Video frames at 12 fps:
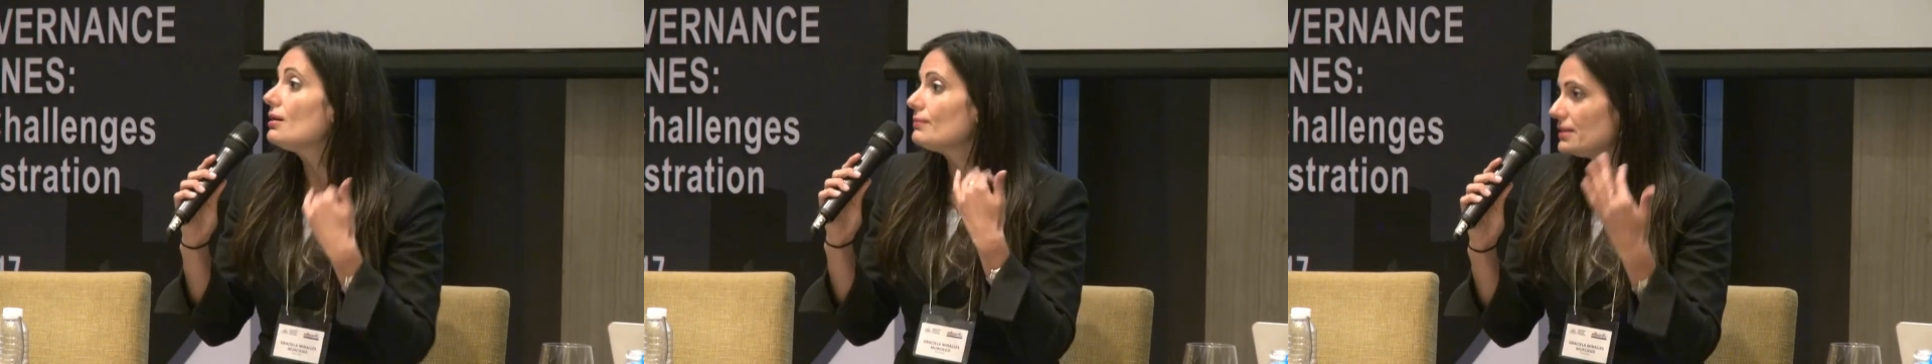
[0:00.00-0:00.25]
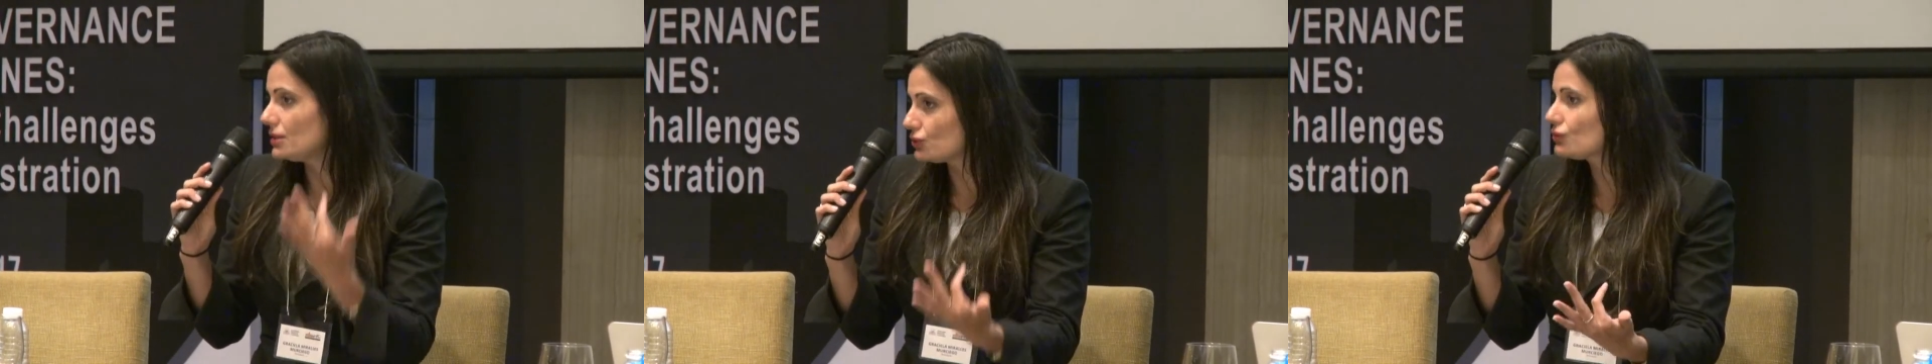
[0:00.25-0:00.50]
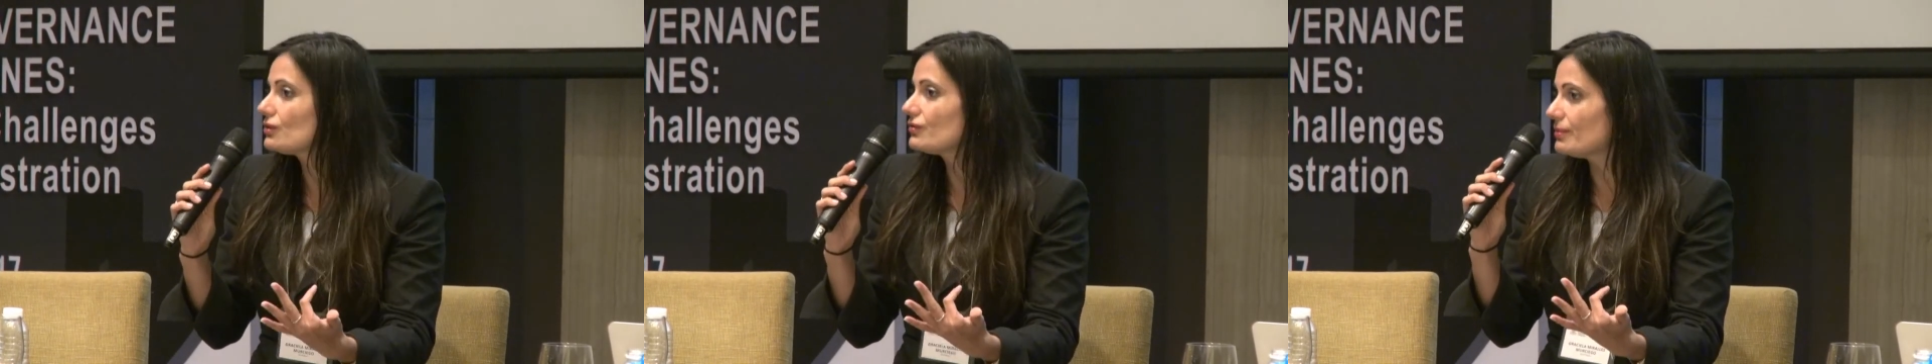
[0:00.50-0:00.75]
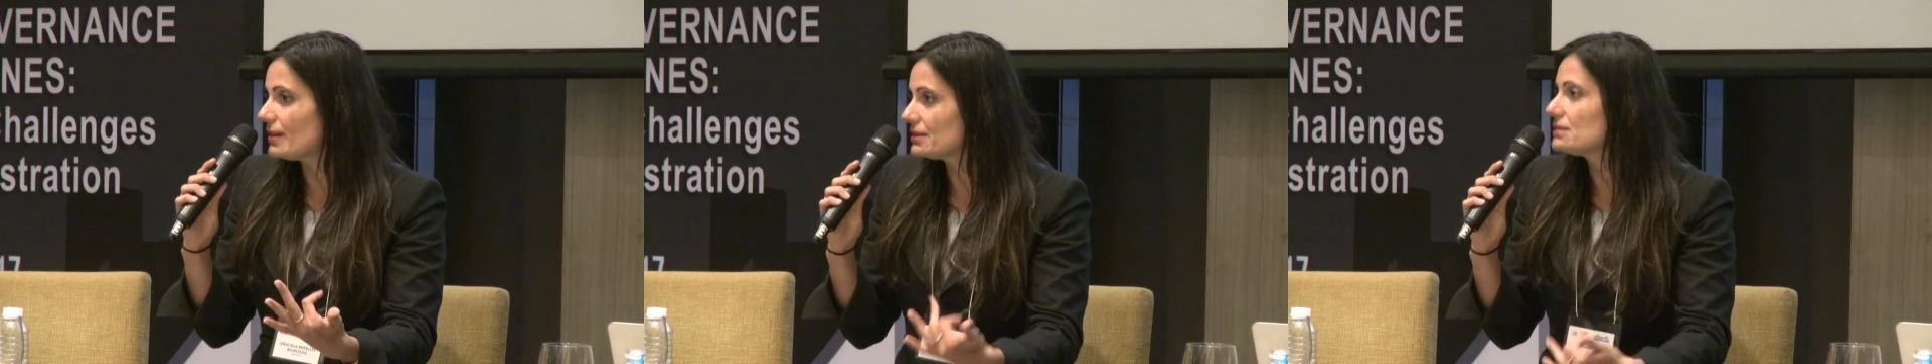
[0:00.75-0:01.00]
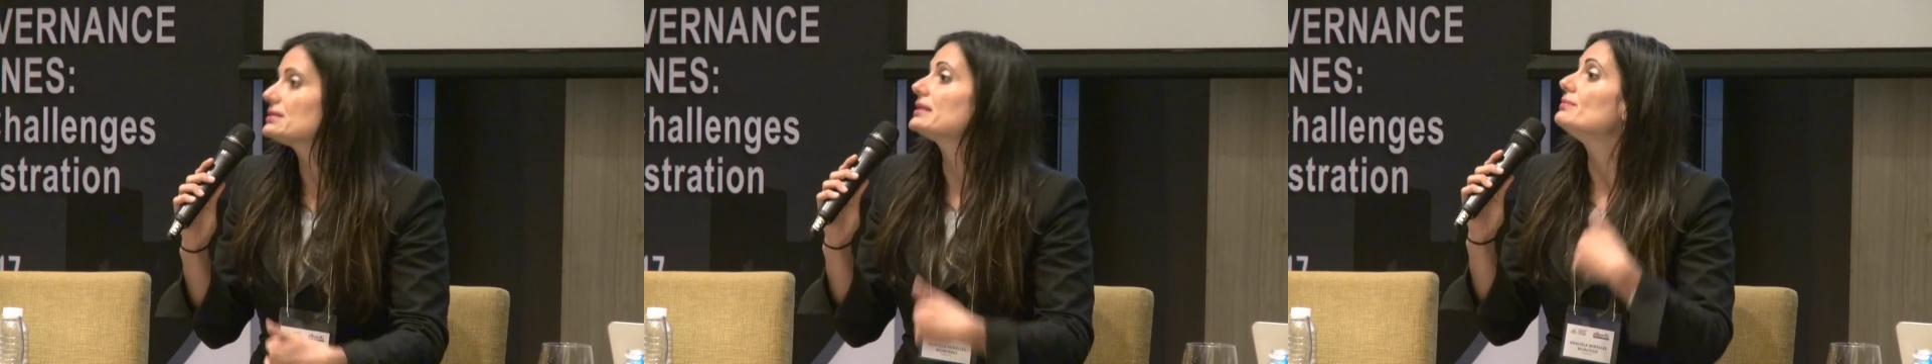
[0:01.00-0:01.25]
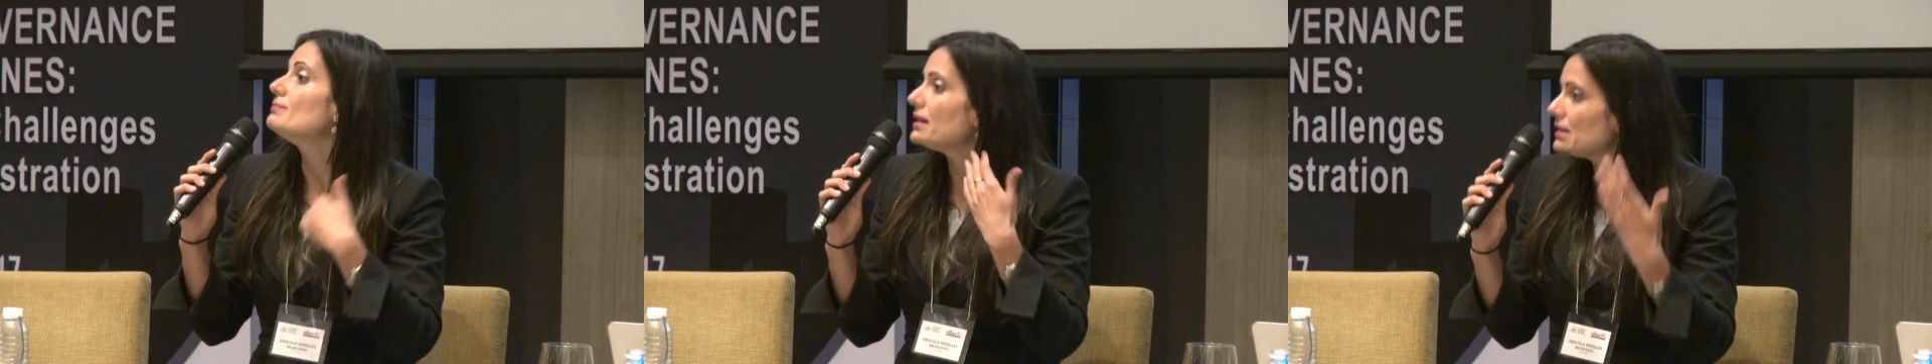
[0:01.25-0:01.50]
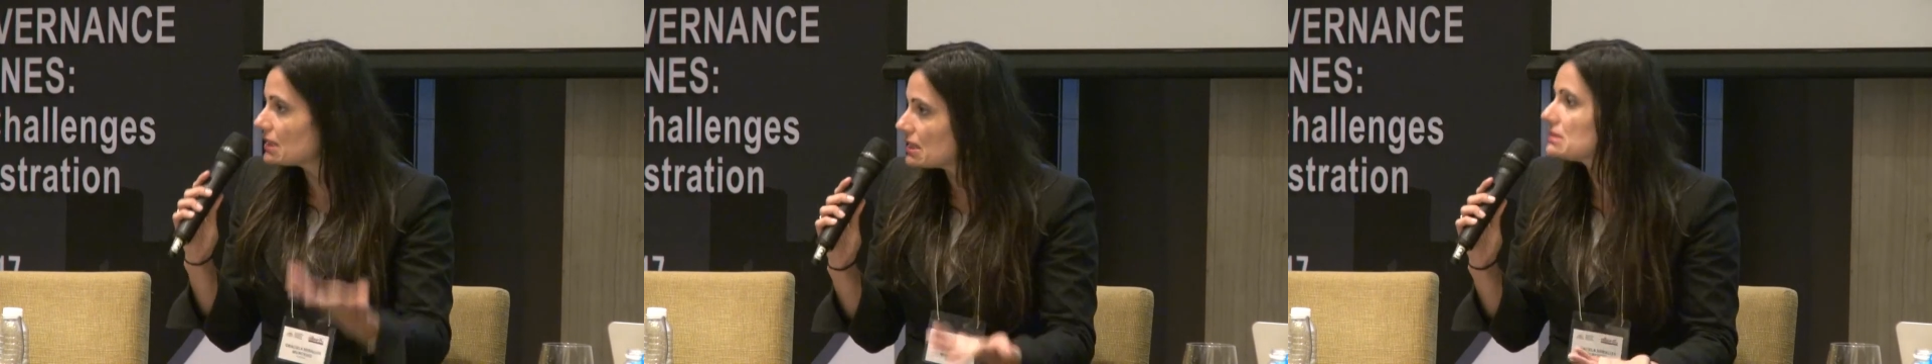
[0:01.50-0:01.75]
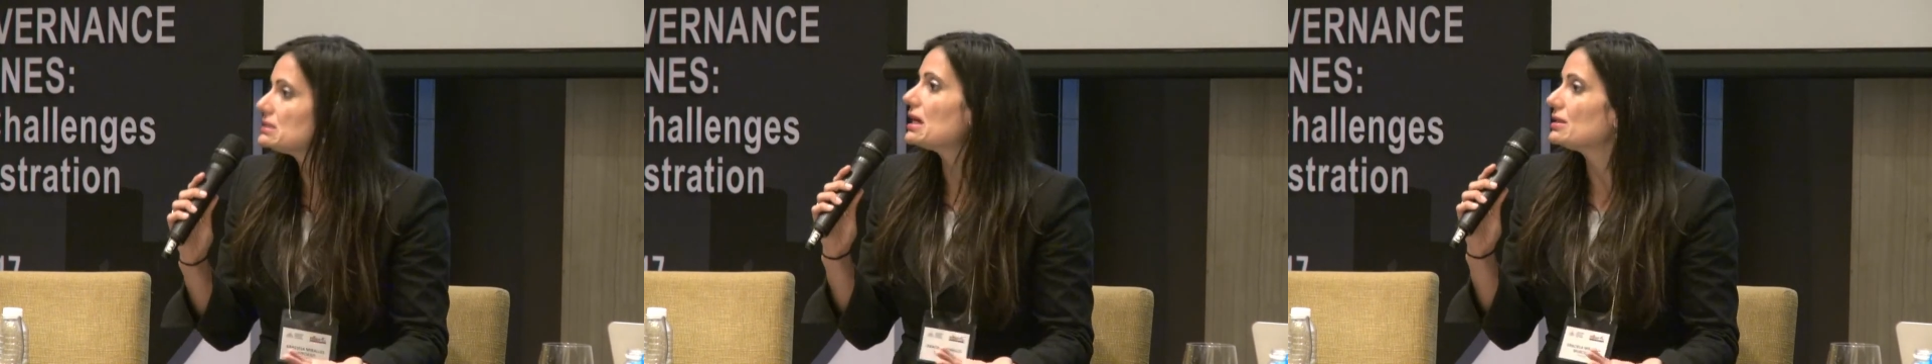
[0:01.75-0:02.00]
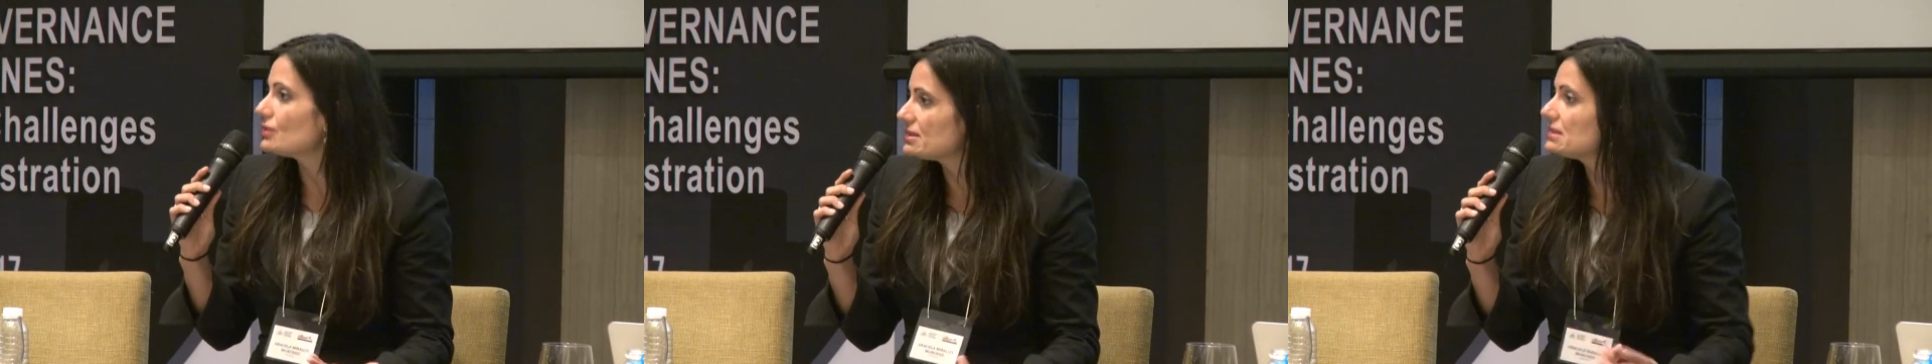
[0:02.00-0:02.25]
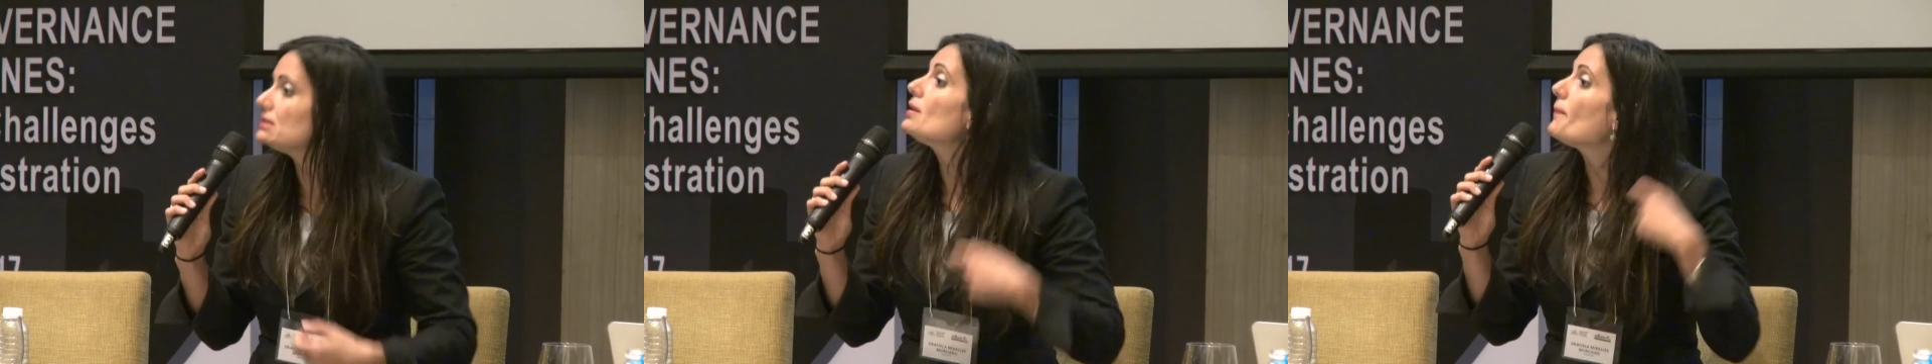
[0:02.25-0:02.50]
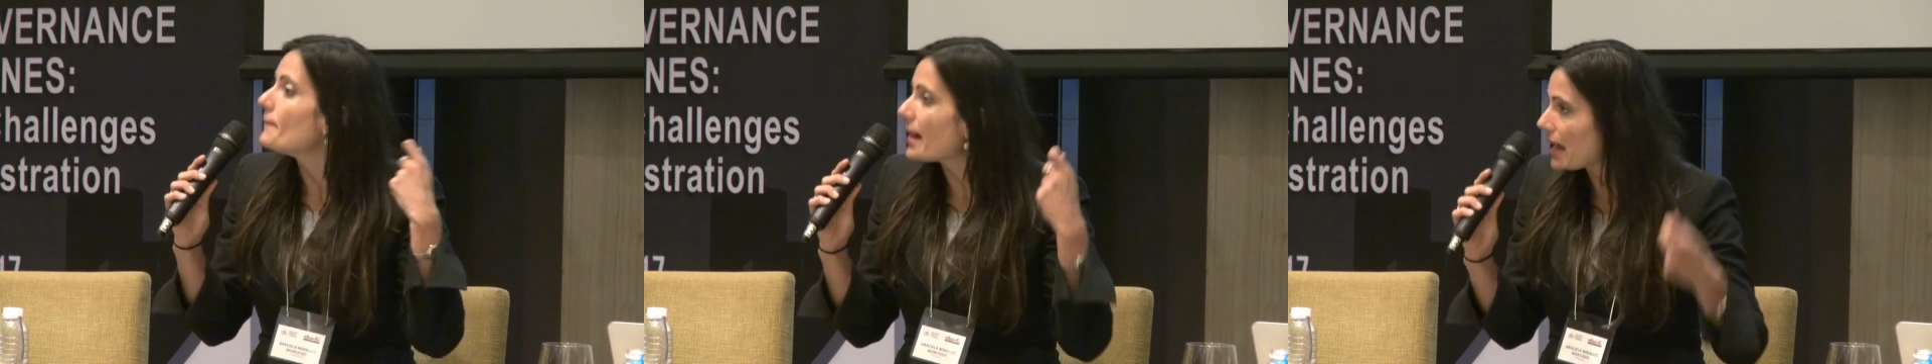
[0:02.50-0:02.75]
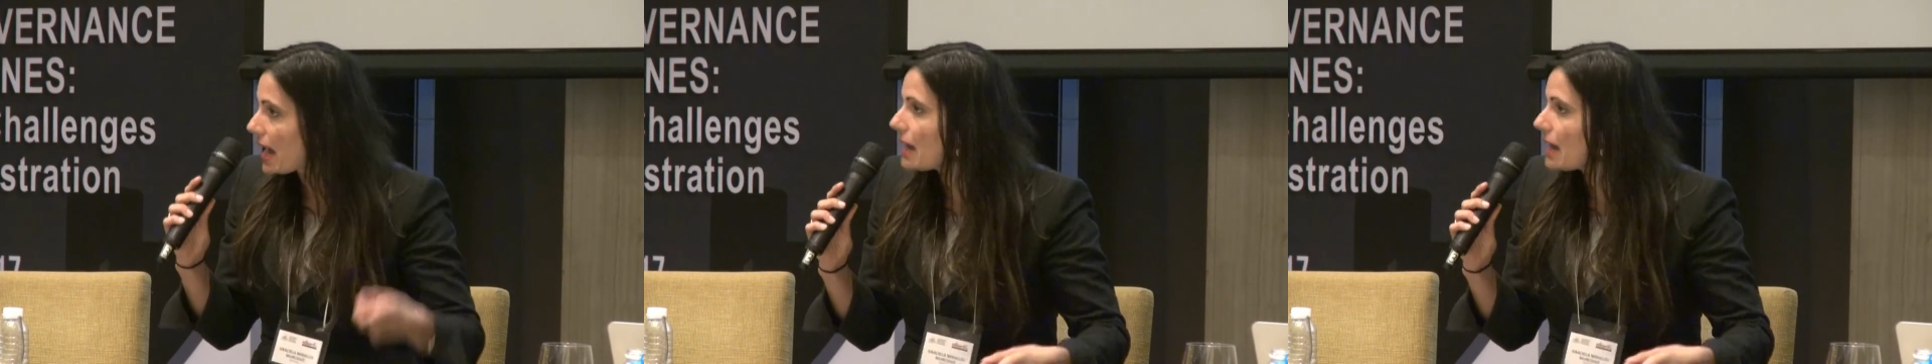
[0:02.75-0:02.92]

But the truth of the matter is that in many cases they address it by